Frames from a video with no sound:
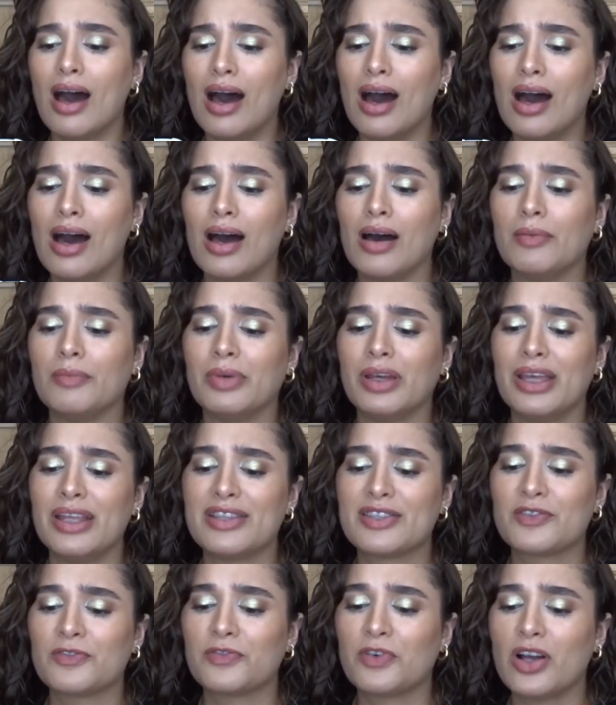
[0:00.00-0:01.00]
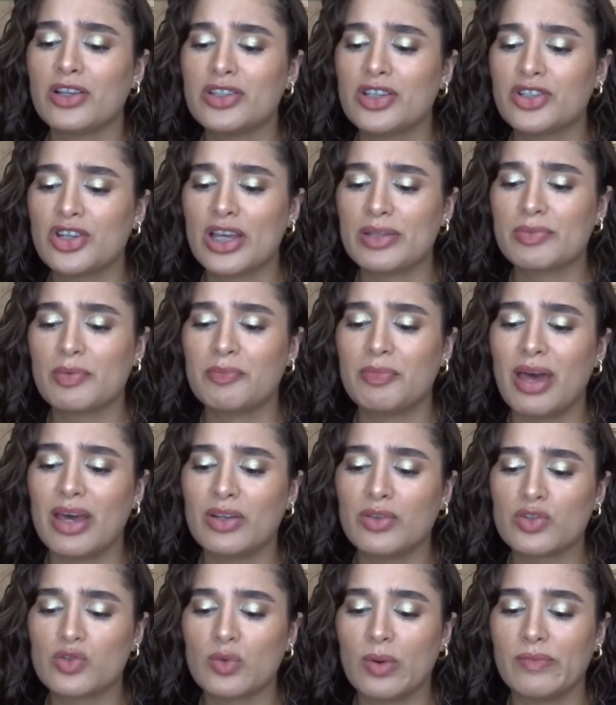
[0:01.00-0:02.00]
Um, it's Frosted Jasmine
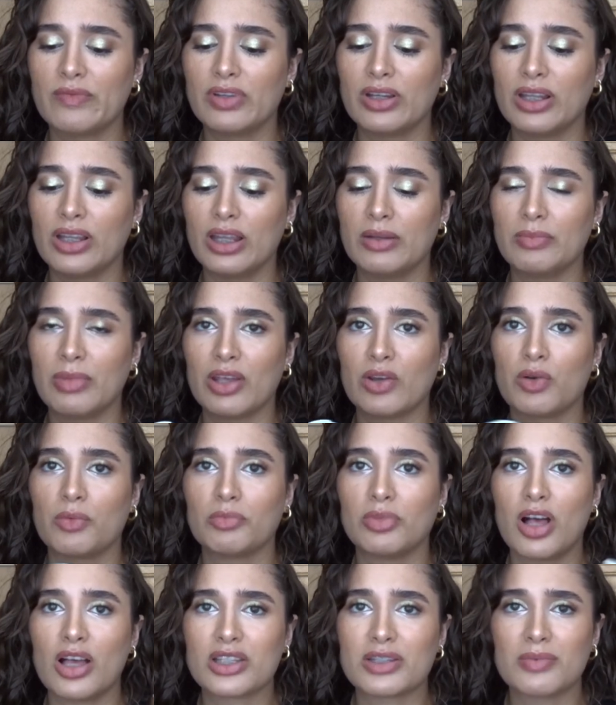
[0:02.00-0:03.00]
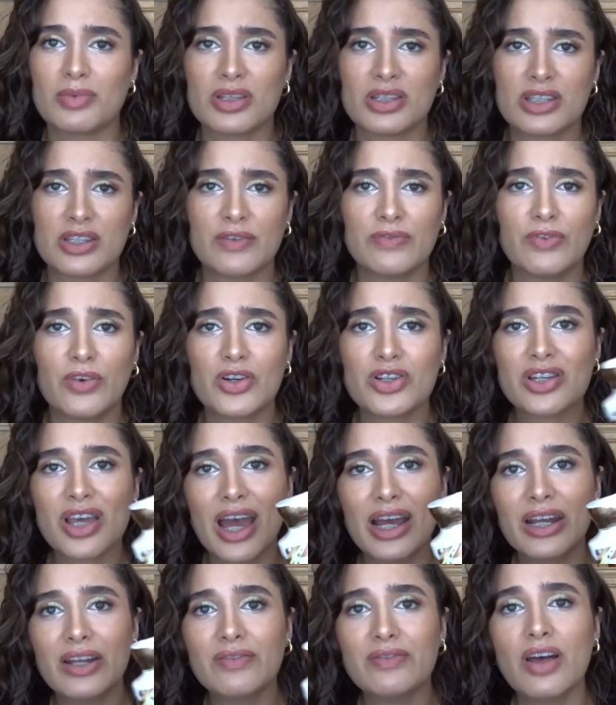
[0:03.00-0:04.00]
Petals, Whipped Vanilla, and Mandarin Blossom. This is the first
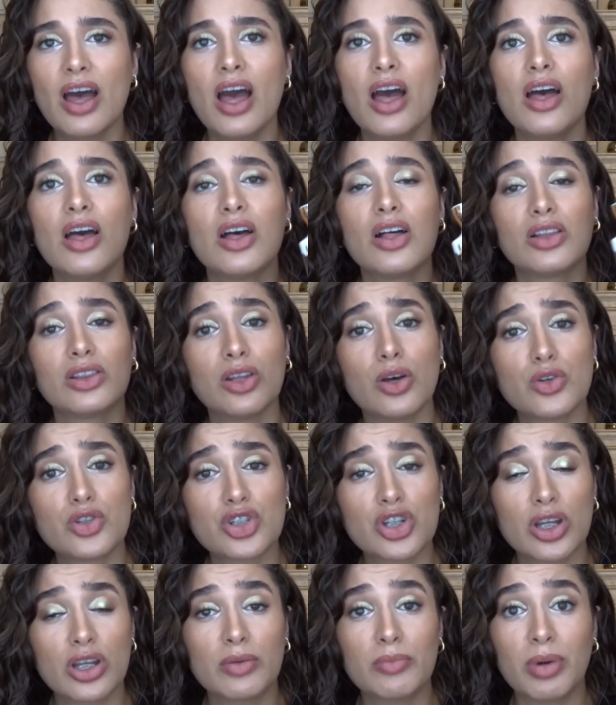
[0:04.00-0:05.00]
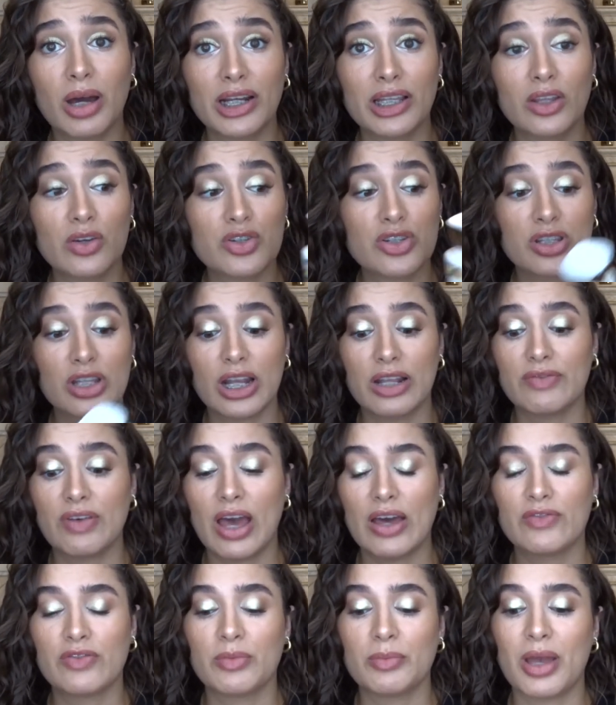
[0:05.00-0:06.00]
kind of lotion, body lotion that I've
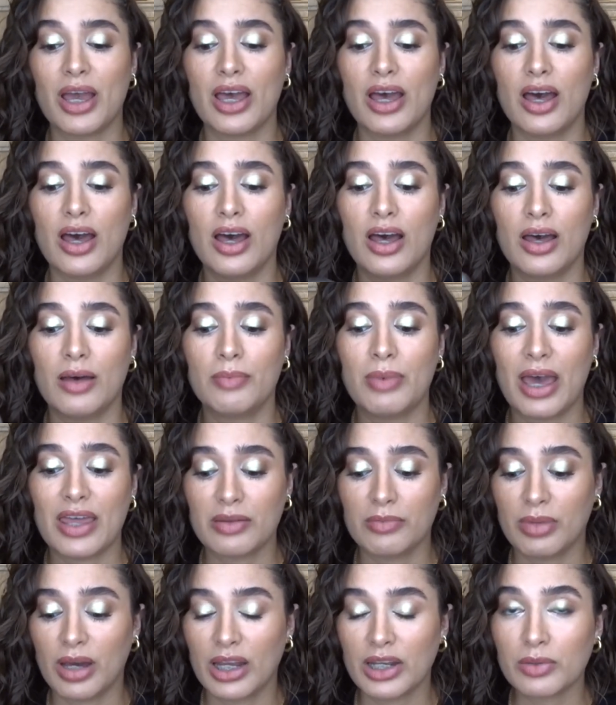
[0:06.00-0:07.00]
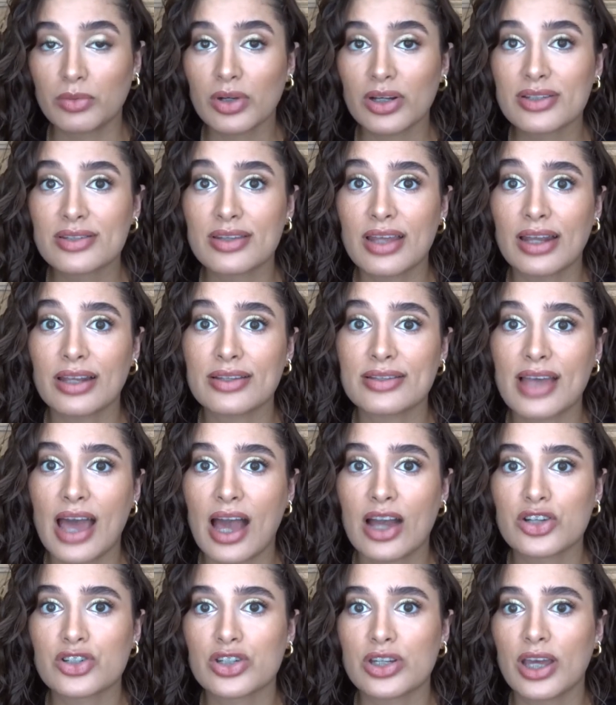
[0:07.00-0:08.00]
had from uh, Bath & Body Works that is
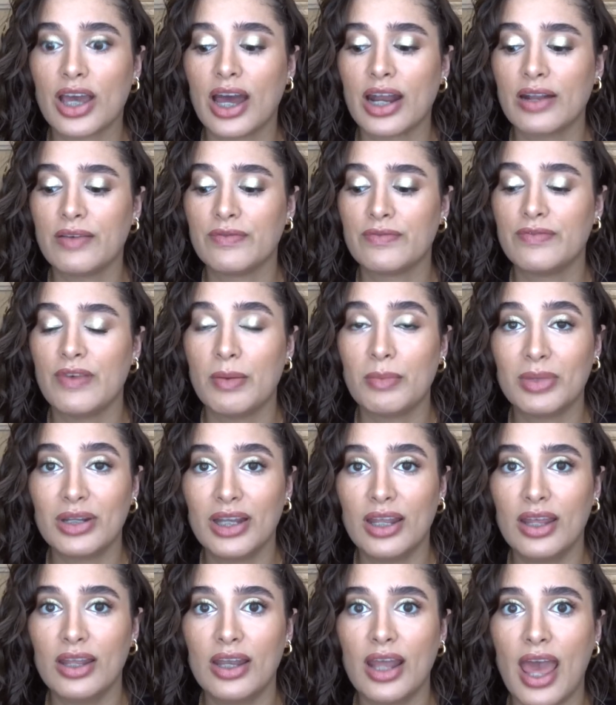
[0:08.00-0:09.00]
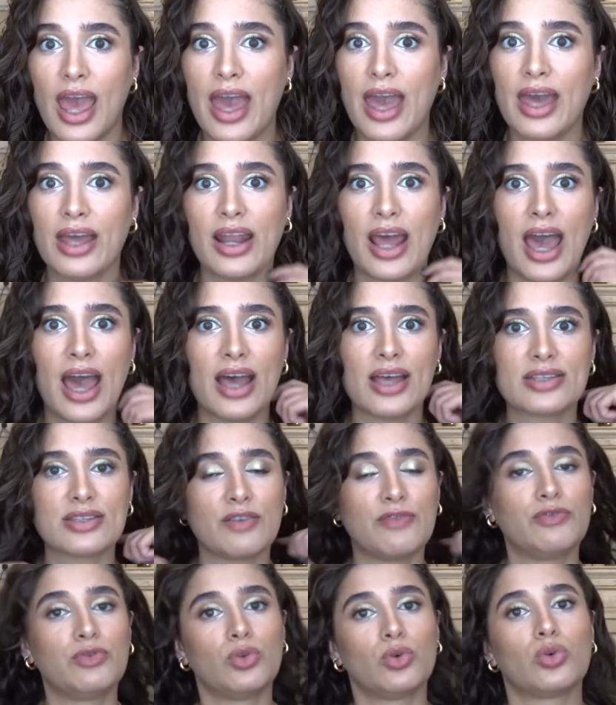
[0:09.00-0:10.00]
actually kind of feminine and has
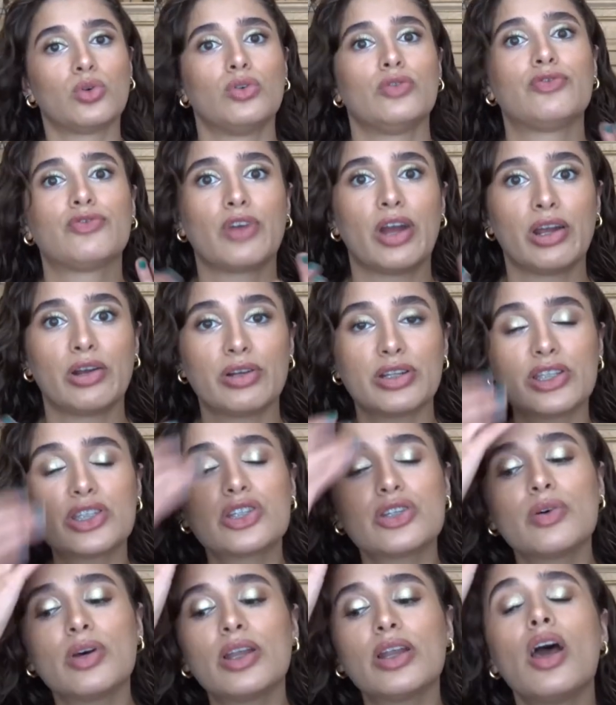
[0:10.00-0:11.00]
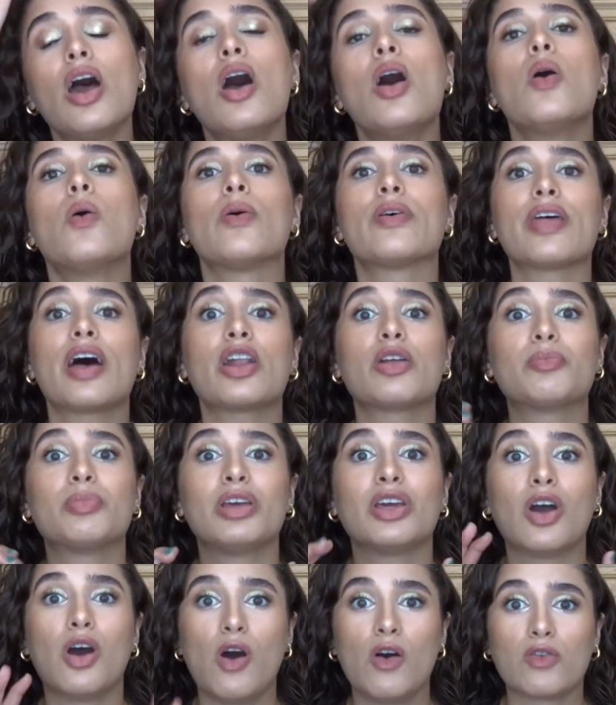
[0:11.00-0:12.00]
a floral fragrance to it without it
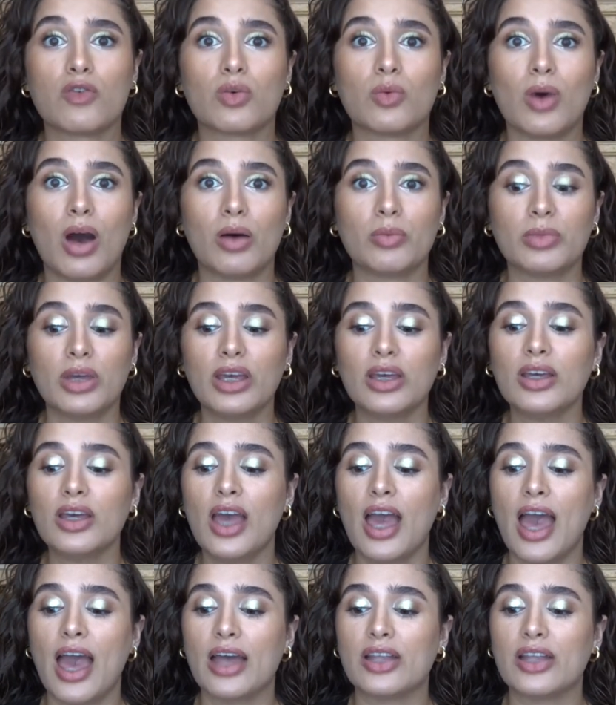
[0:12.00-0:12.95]
being overwhelming.